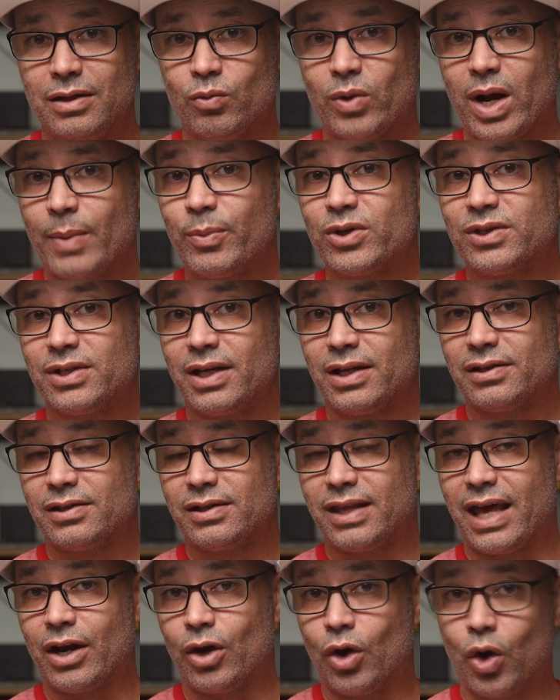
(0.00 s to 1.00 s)

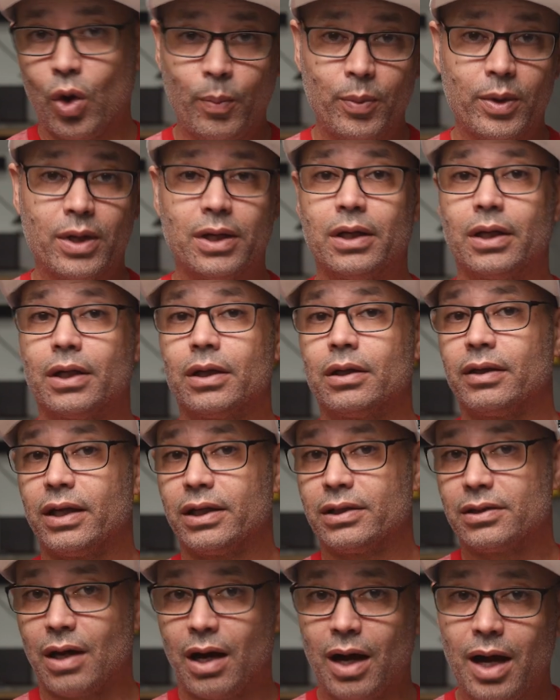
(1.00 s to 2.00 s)
represents that opening,
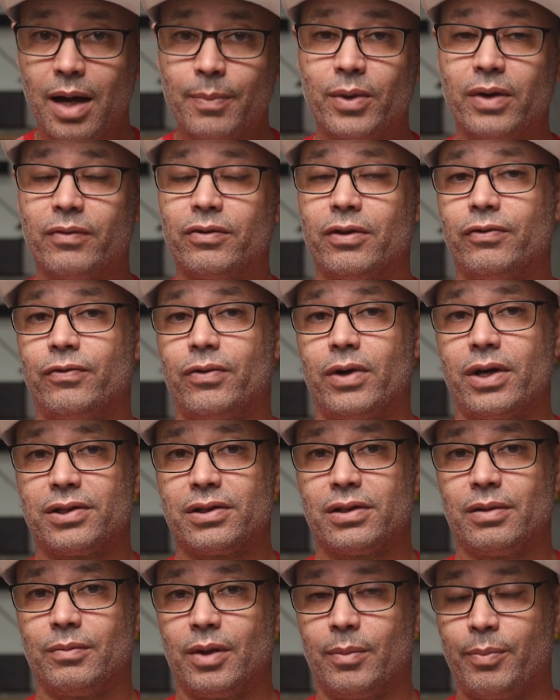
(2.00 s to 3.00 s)
the top of the
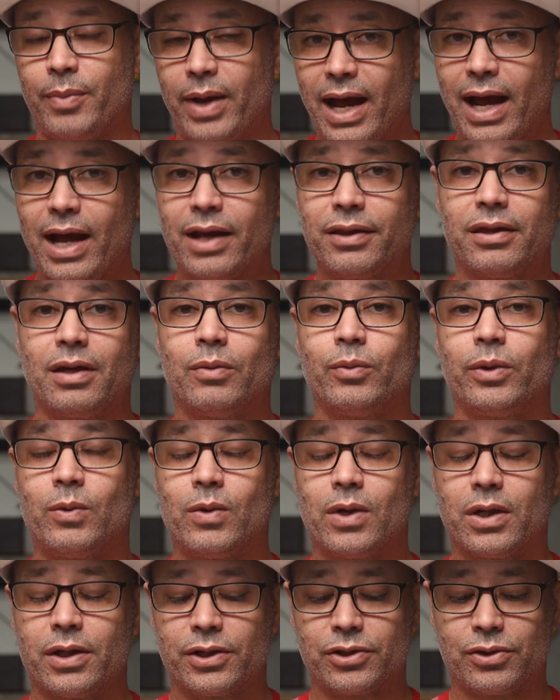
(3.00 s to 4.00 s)
frustum, the path that we
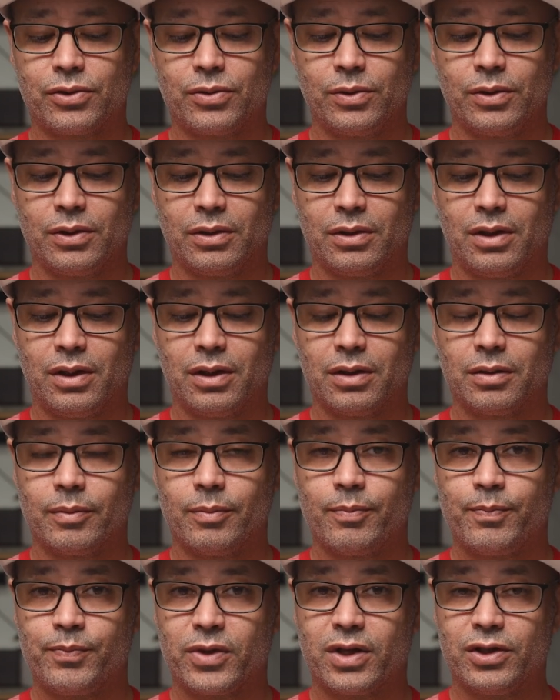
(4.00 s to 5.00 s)
want to extrude
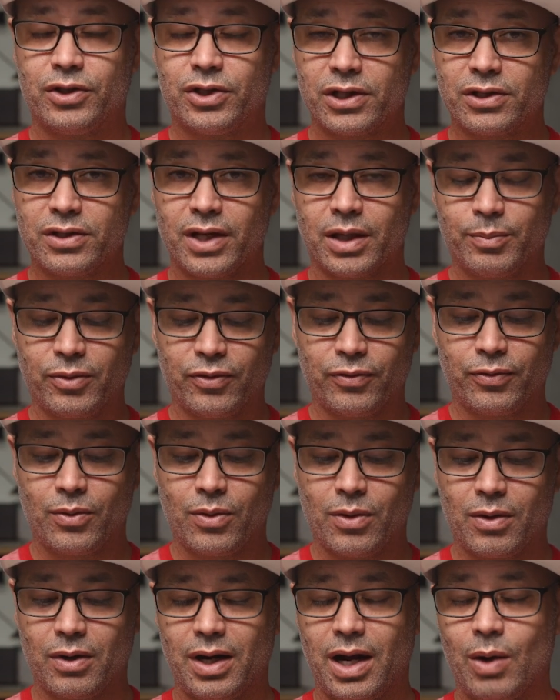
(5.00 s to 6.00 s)
along. Just like
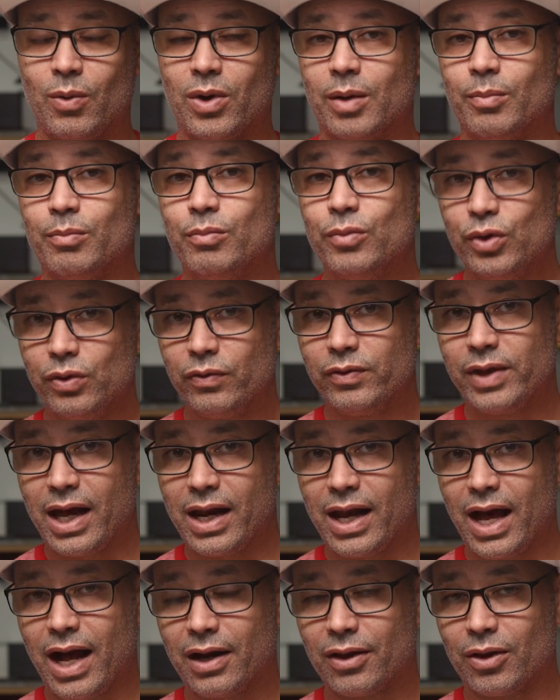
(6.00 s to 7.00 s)
before, I want to move
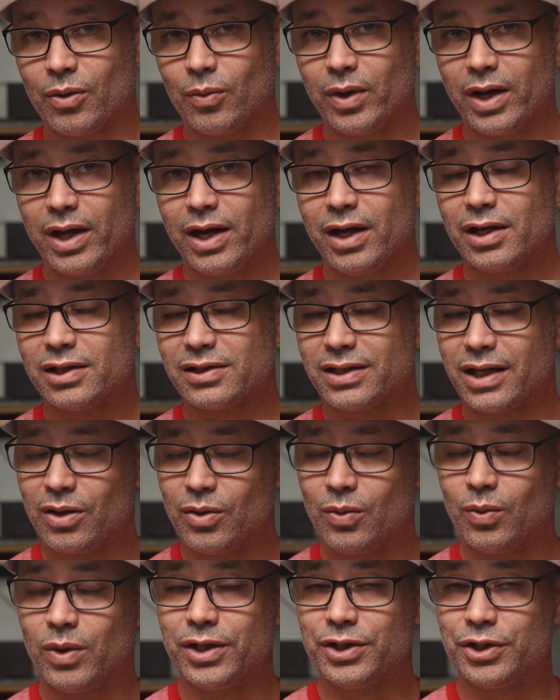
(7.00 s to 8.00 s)
that out of the way because I
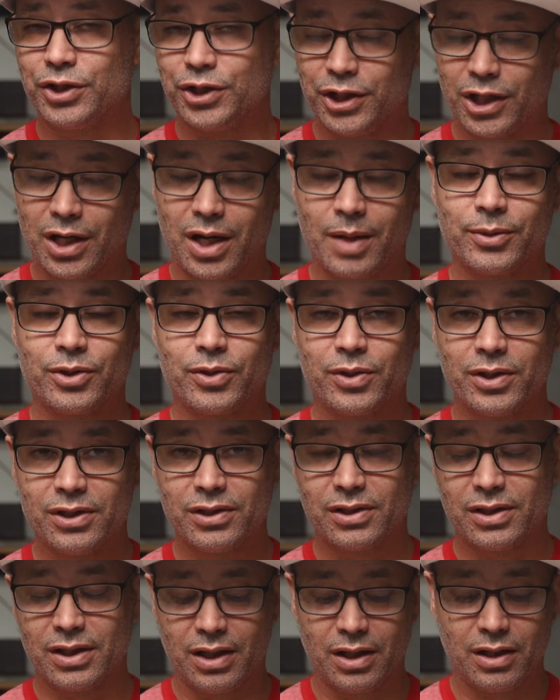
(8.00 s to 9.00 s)
don't want
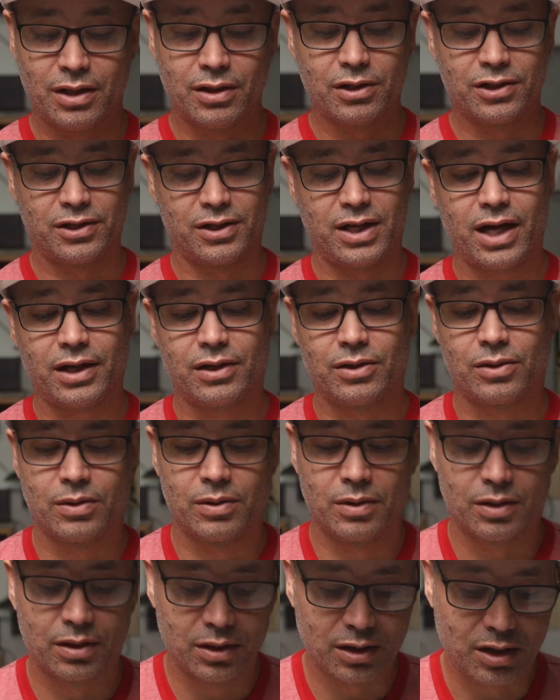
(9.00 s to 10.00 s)
geometries to intersect
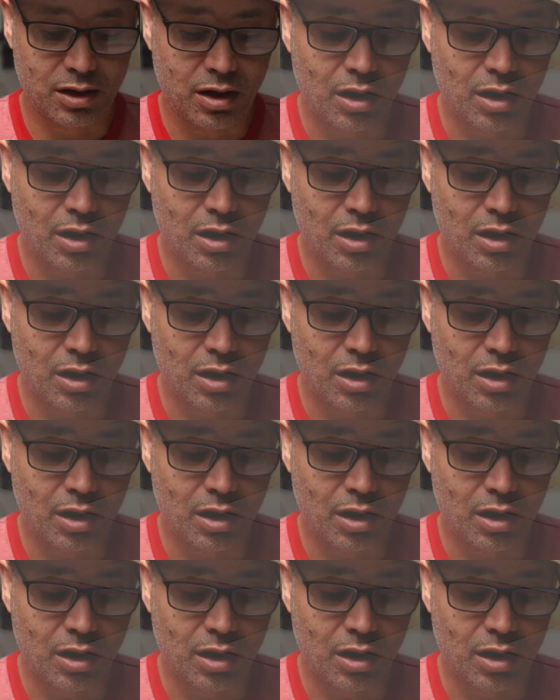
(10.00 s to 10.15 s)
or